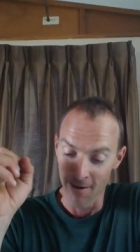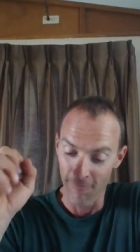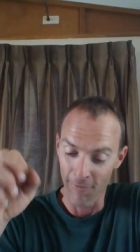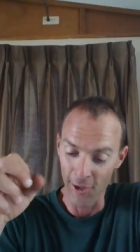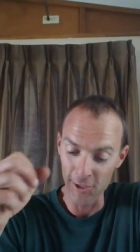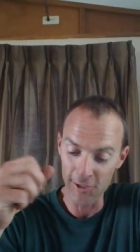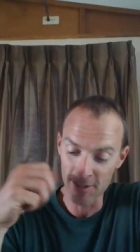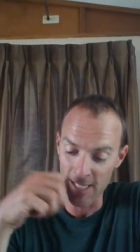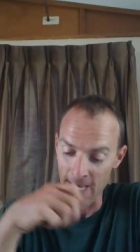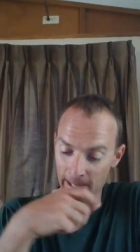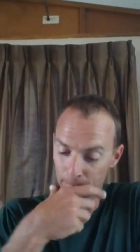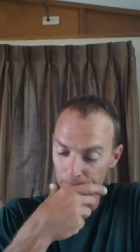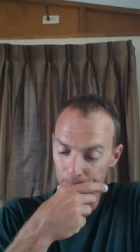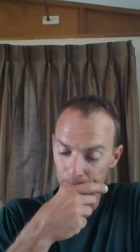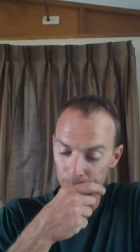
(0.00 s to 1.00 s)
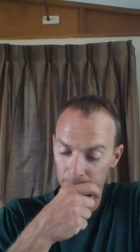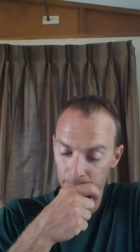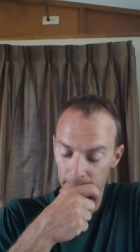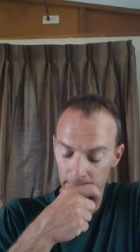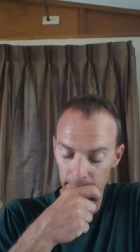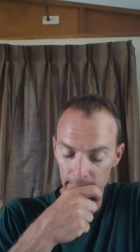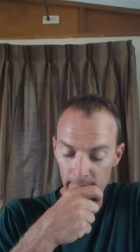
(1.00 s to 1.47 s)
Verse 10.
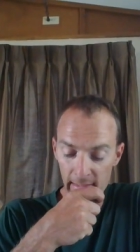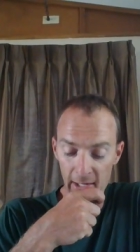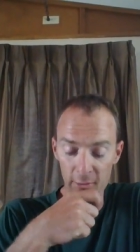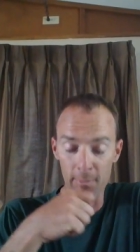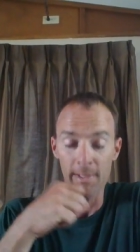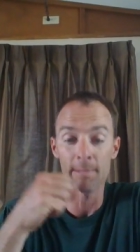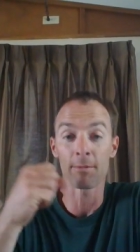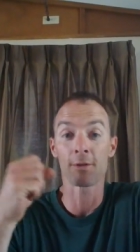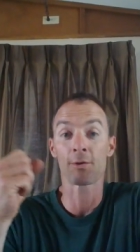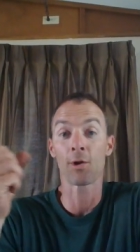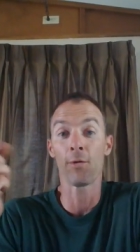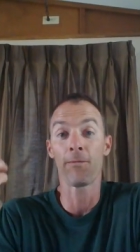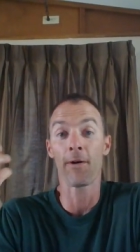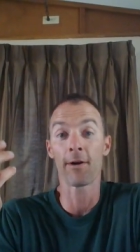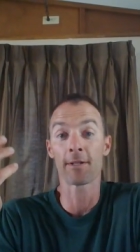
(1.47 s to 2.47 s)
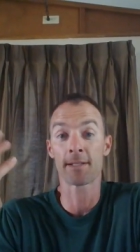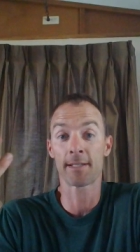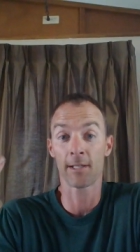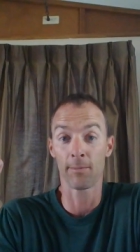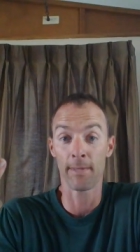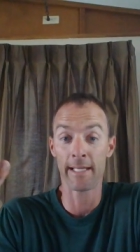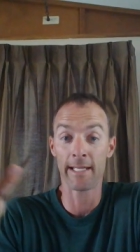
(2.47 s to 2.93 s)
And remember, Zophar is
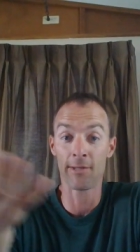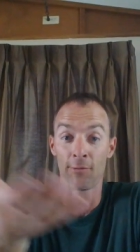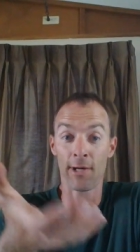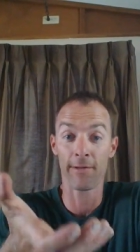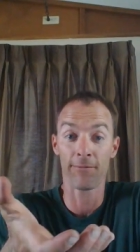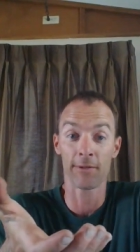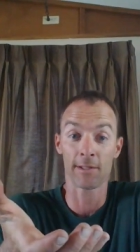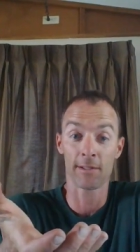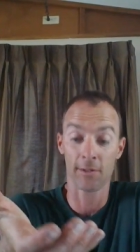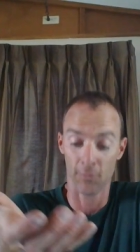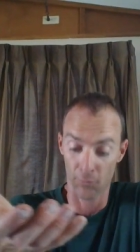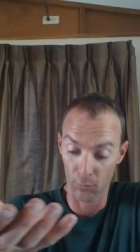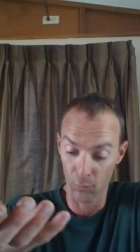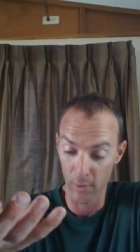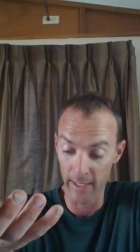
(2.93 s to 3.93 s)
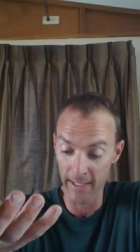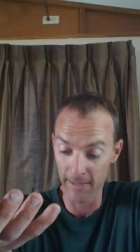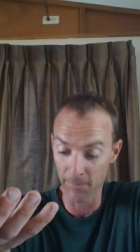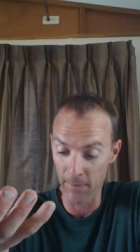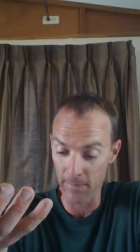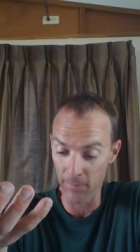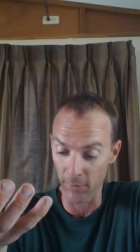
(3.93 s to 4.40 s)
still making reference to
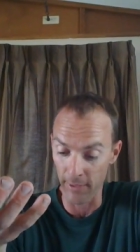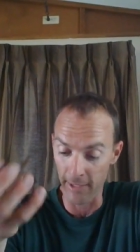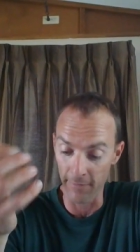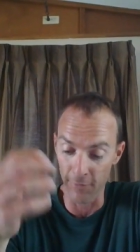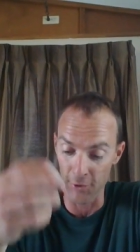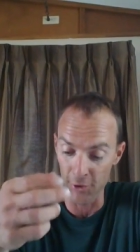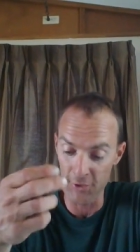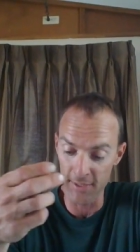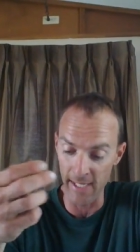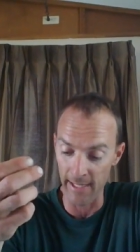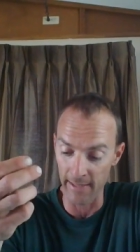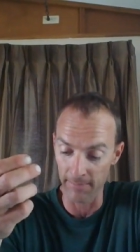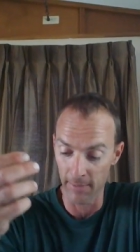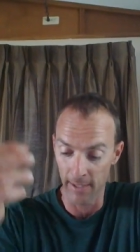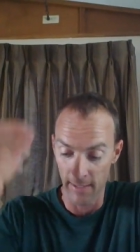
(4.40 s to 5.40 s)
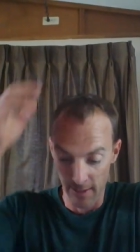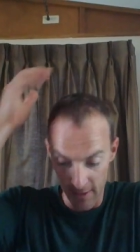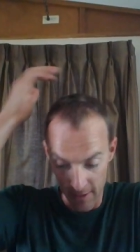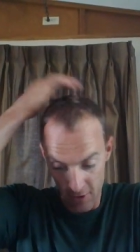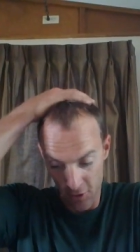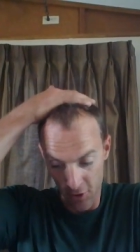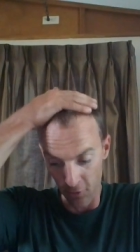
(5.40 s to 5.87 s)
wicked people here. Verse 10
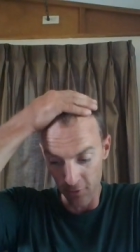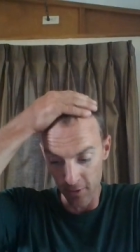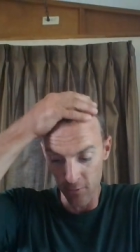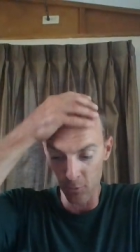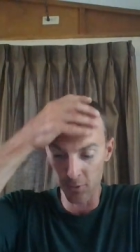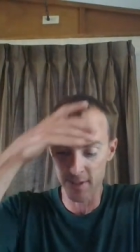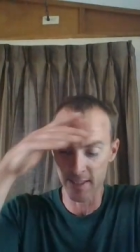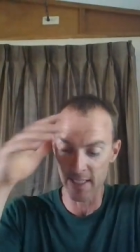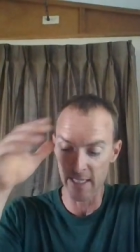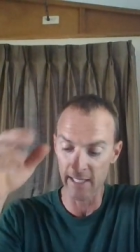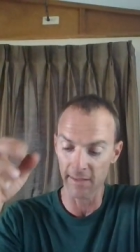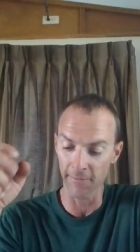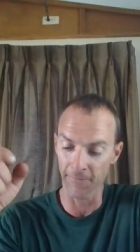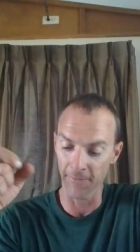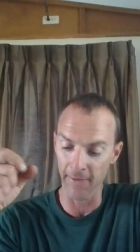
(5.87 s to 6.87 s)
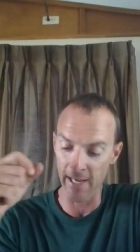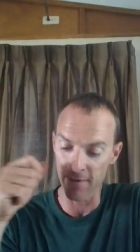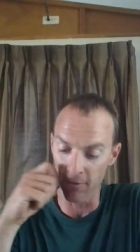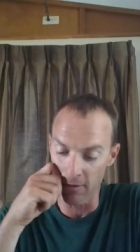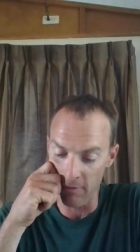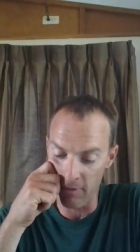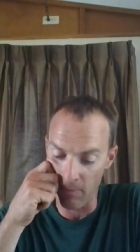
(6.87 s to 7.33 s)
His children will seek the
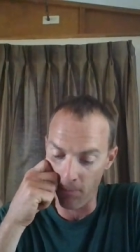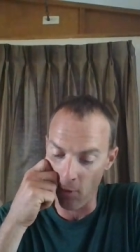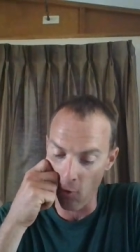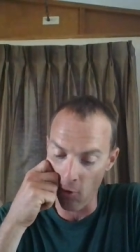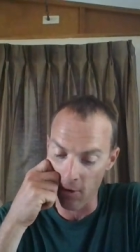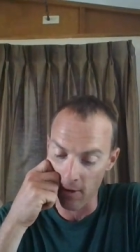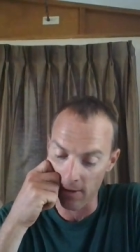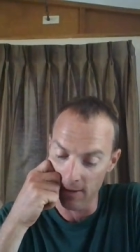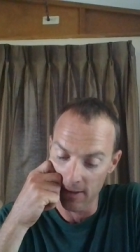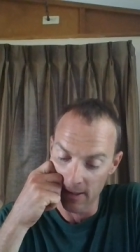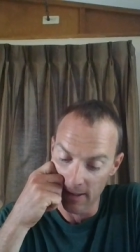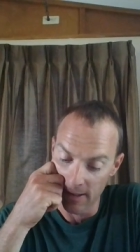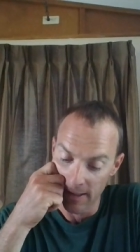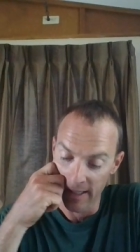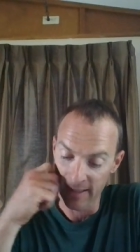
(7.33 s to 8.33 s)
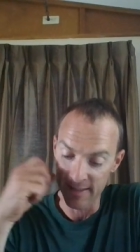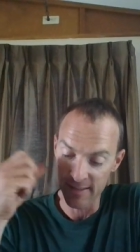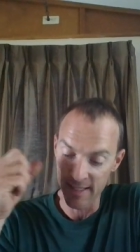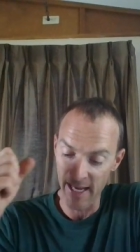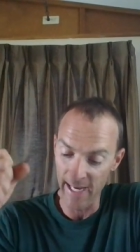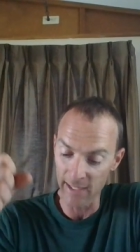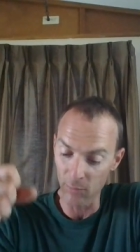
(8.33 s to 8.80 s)
favor of the poor, and
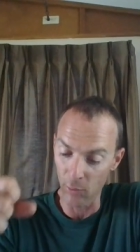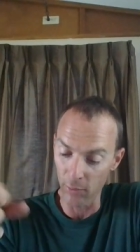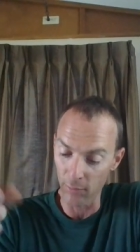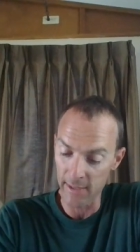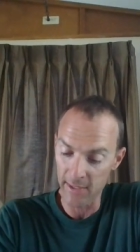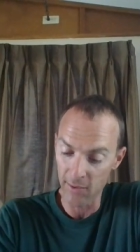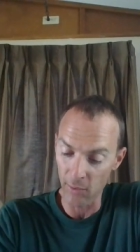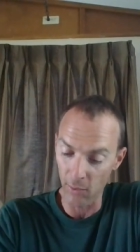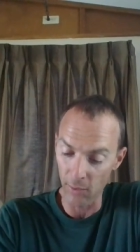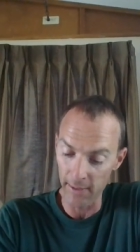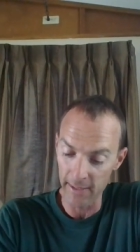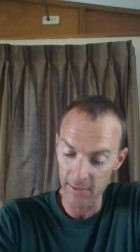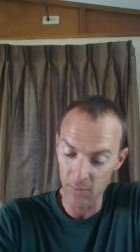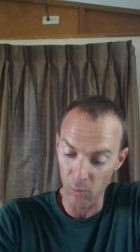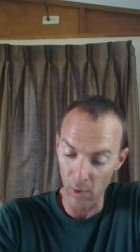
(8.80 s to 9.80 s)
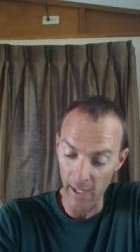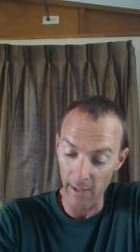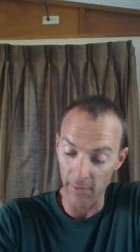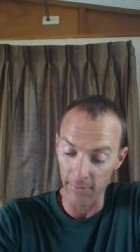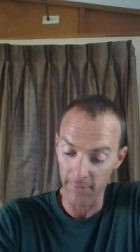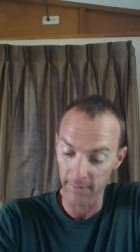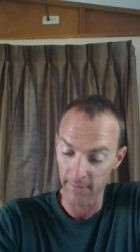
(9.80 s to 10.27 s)
his hand will restore his
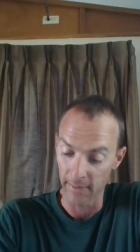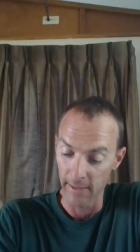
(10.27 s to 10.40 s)
wealth.